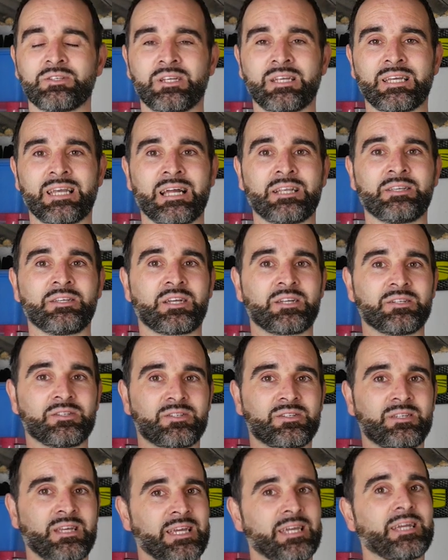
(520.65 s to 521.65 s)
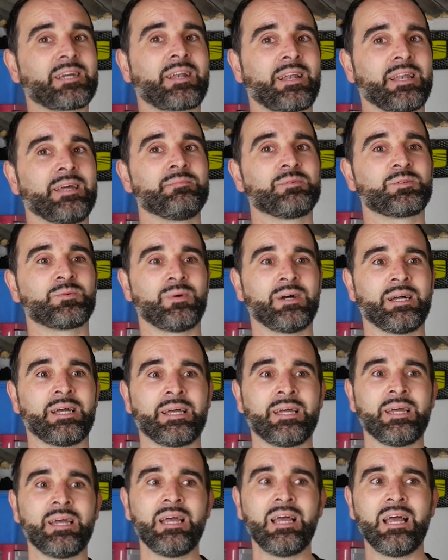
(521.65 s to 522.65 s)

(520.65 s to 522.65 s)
And again, you can see clips where